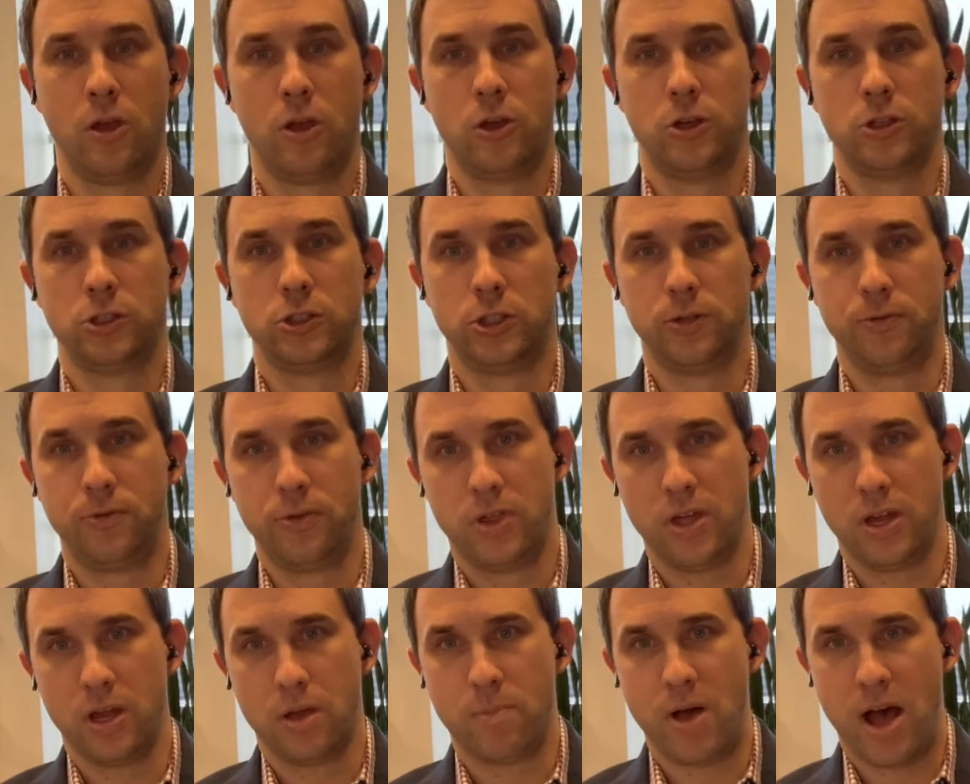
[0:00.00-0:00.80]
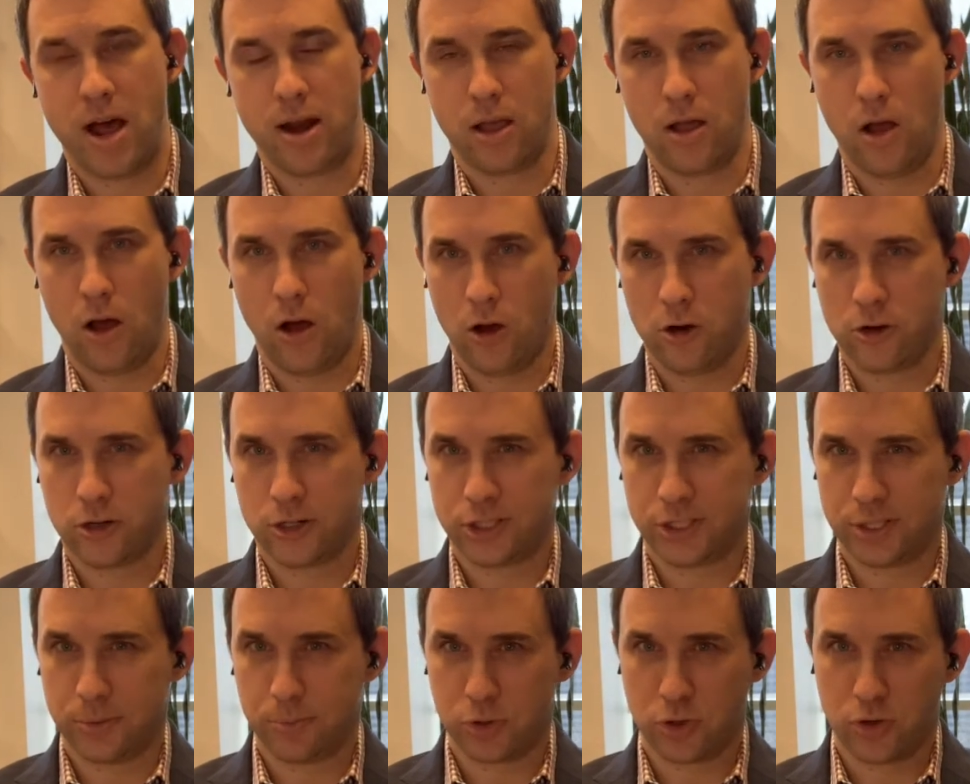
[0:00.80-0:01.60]
So if you think about it, under
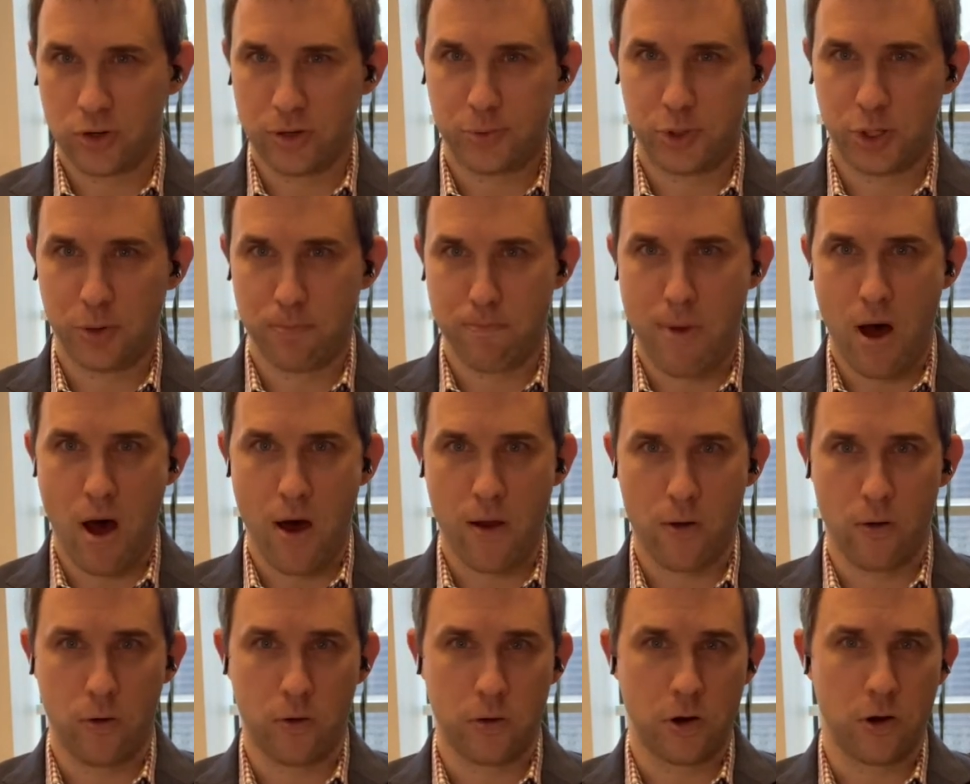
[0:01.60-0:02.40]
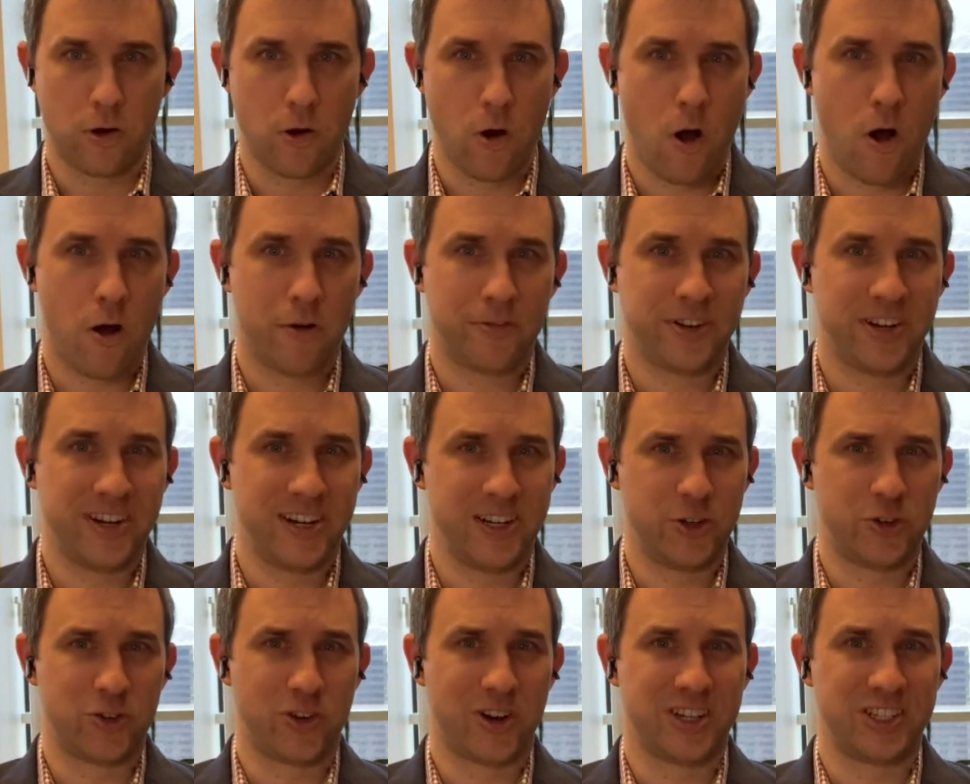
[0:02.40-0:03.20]
a subscription model, you're often
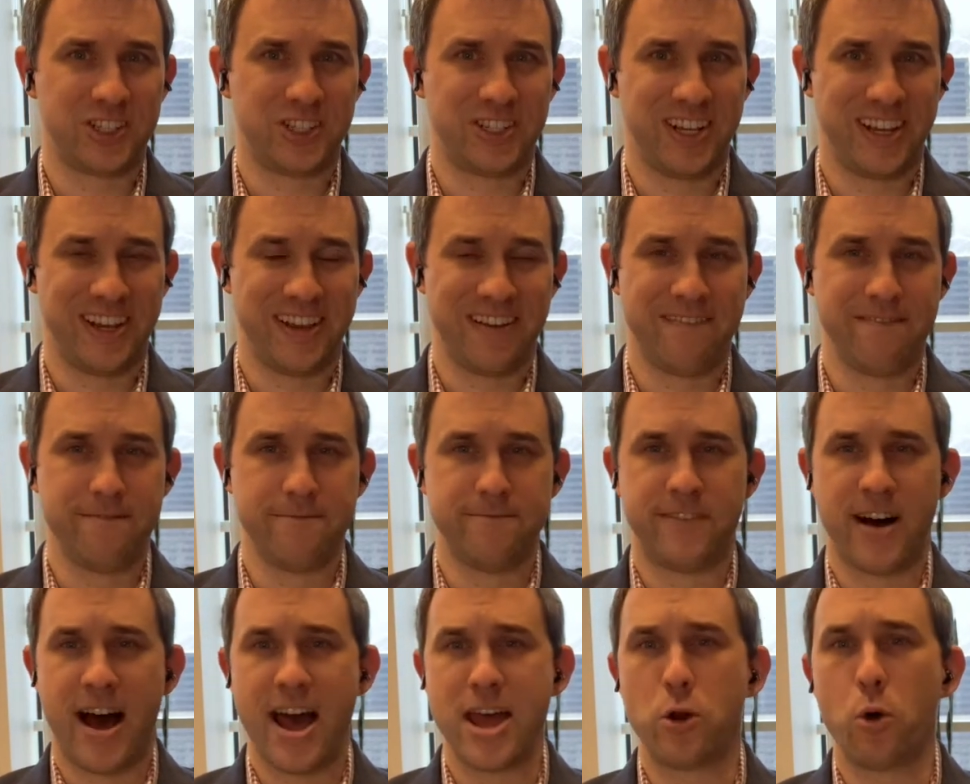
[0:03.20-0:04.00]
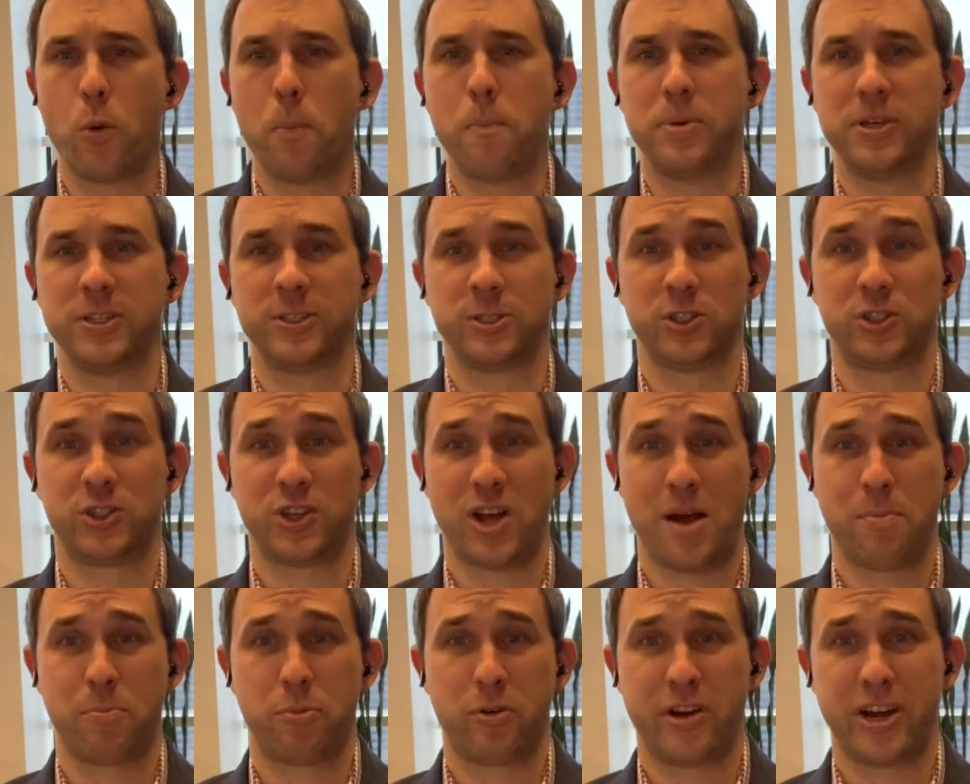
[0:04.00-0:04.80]
entrusting vital business
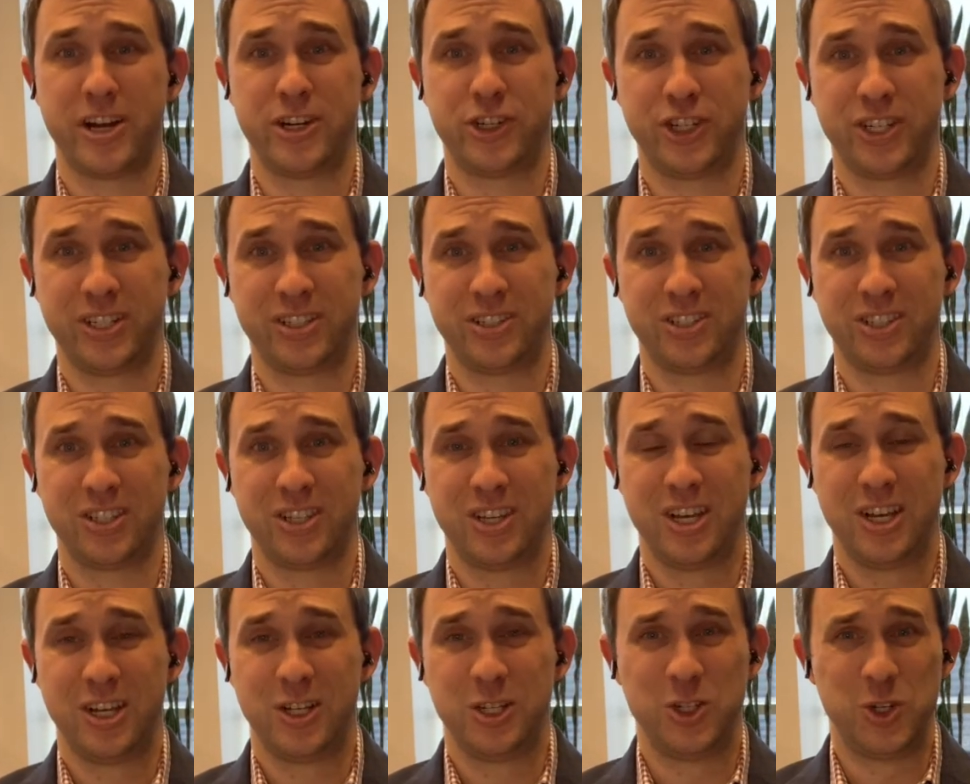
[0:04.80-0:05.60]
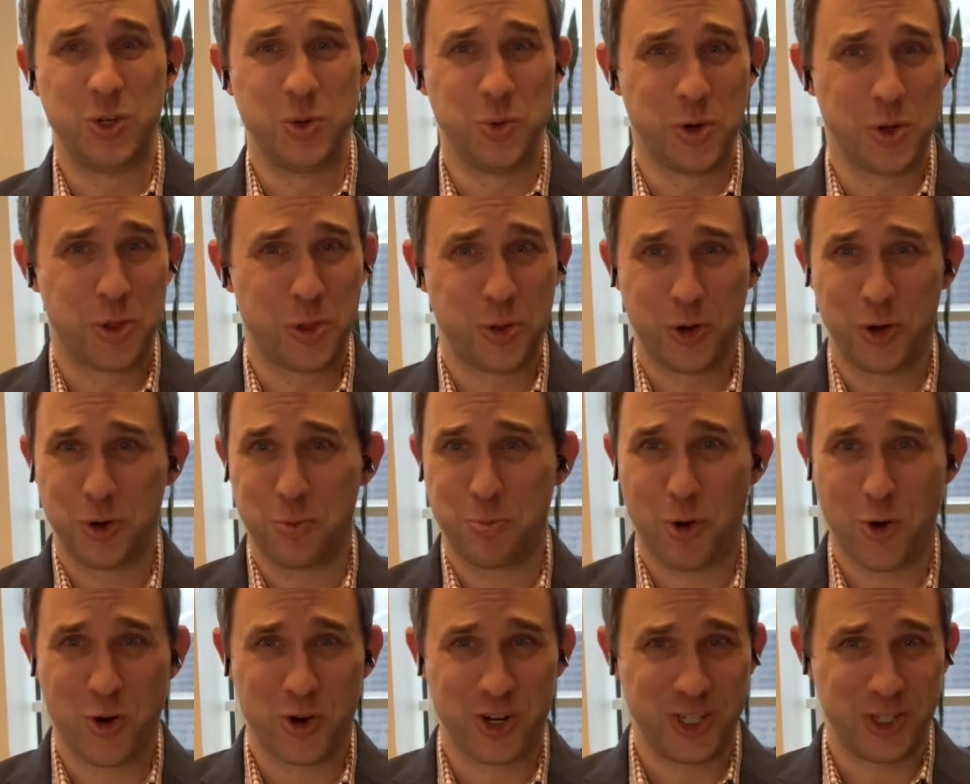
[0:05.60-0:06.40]
operations to a
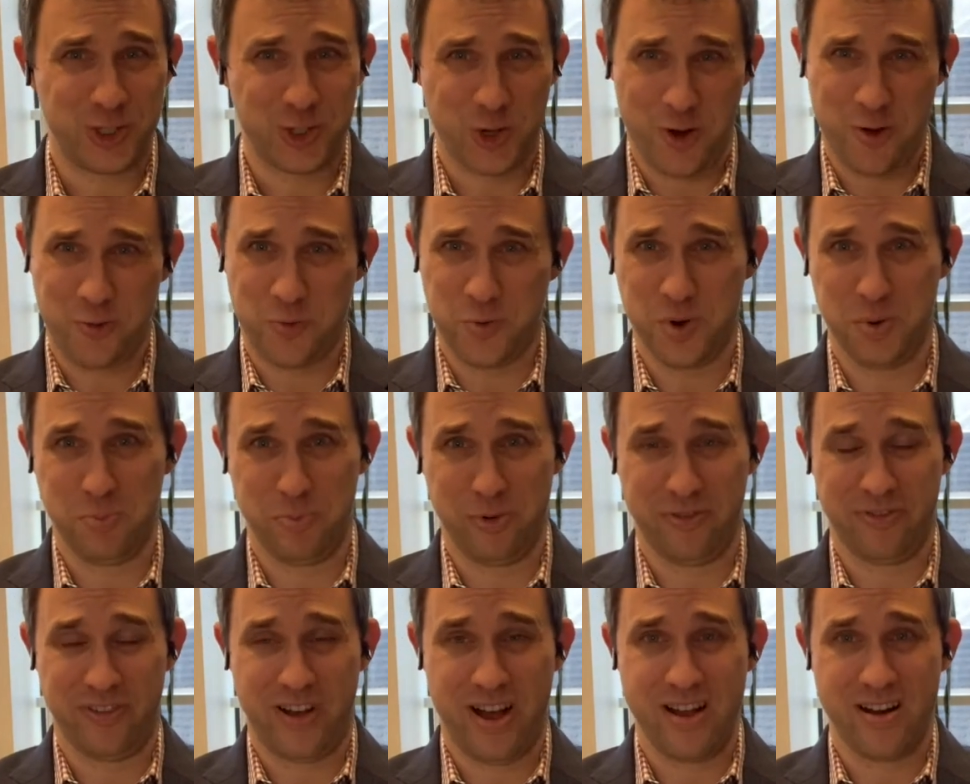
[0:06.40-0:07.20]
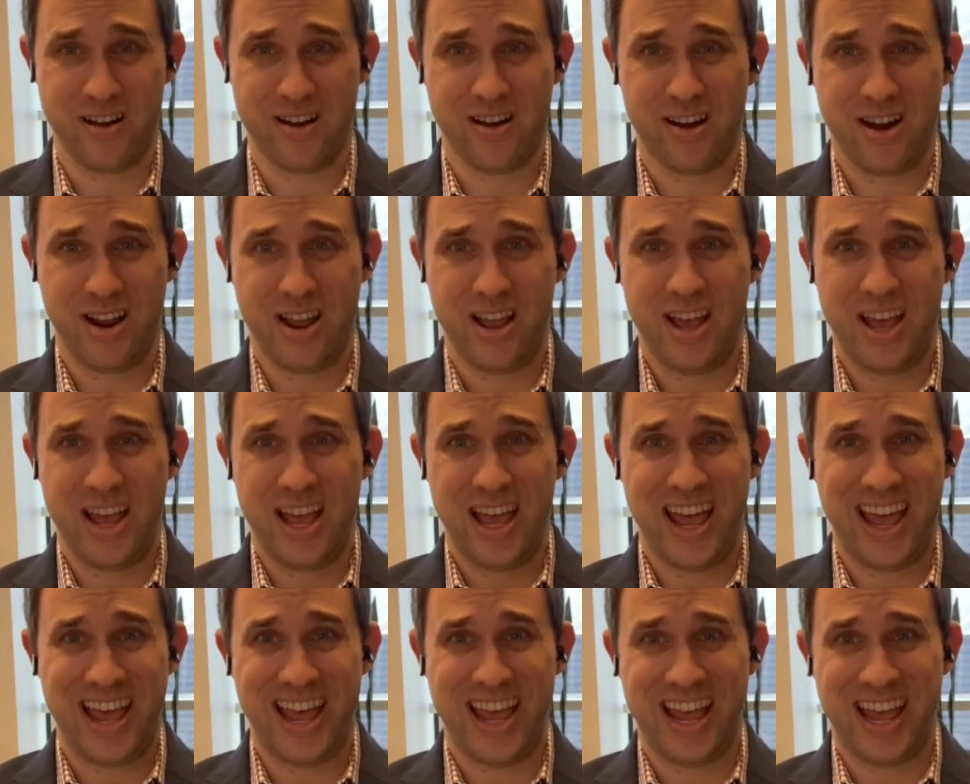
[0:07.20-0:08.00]
third-party software provider.
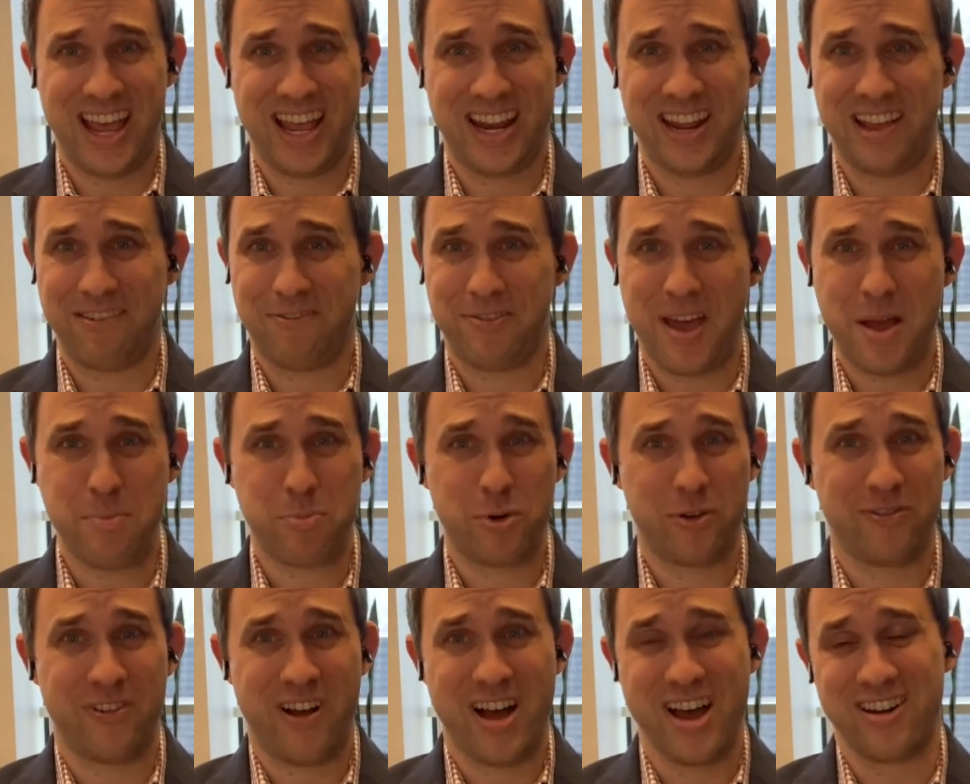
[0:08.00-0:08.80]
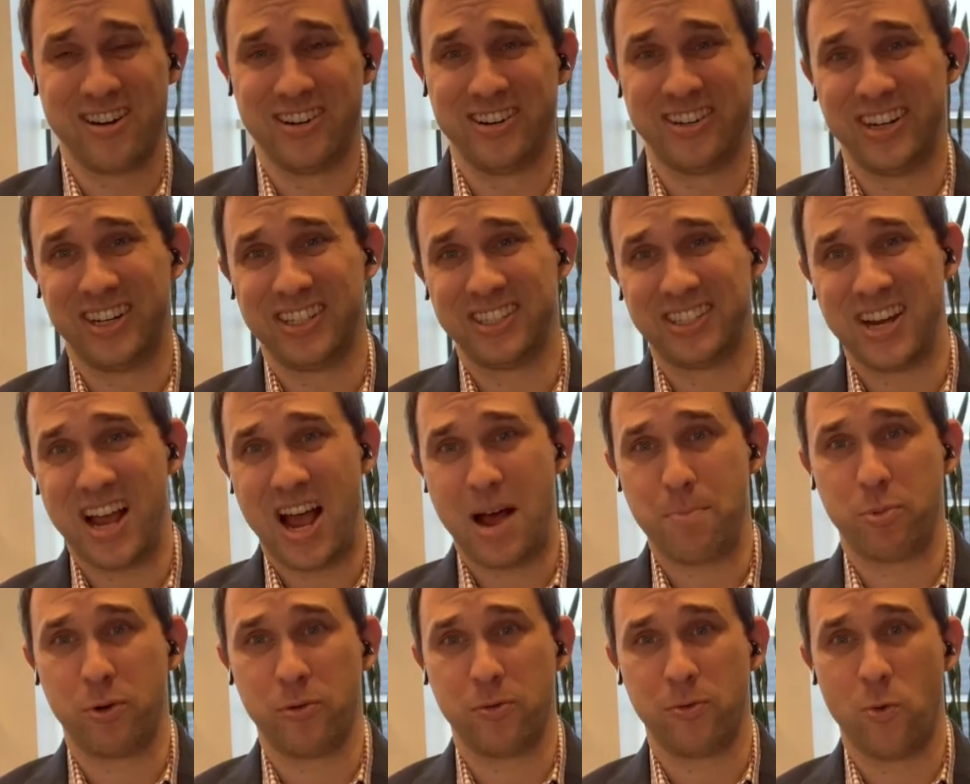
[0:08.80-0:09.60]
And if that provider does
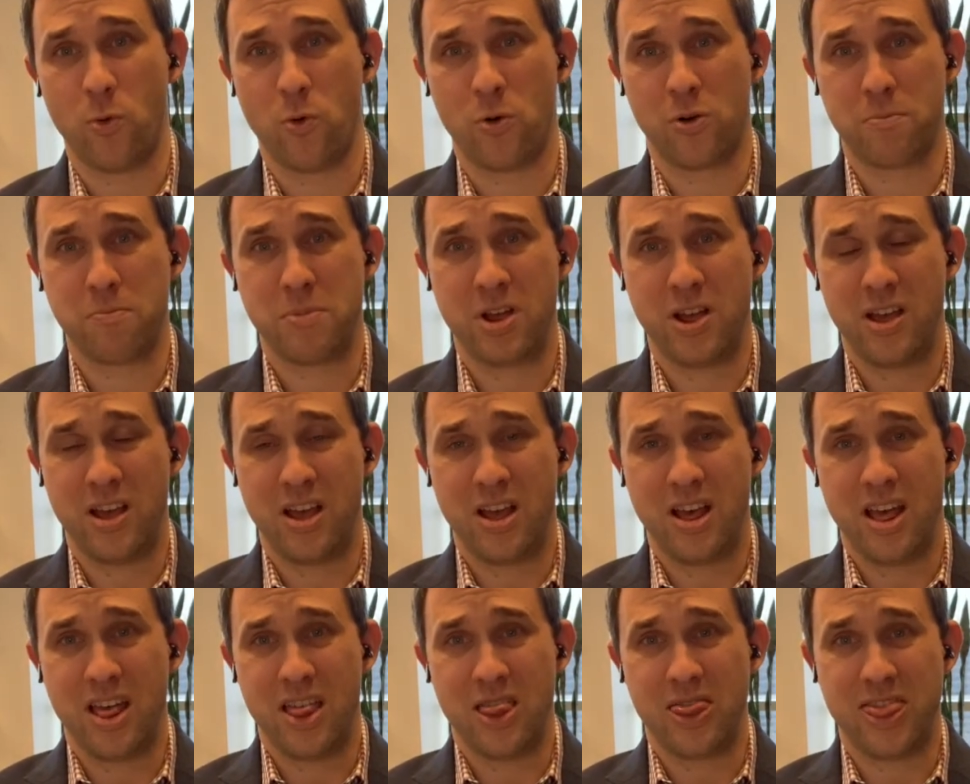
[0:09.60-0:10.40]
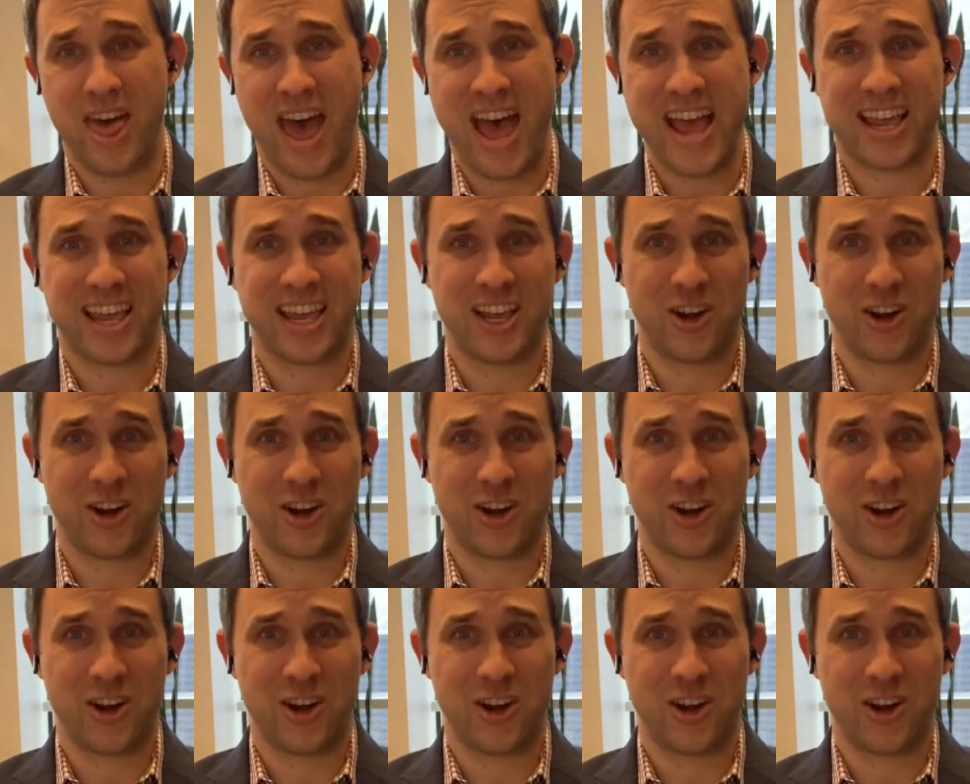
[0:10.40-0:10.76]
not perform, that can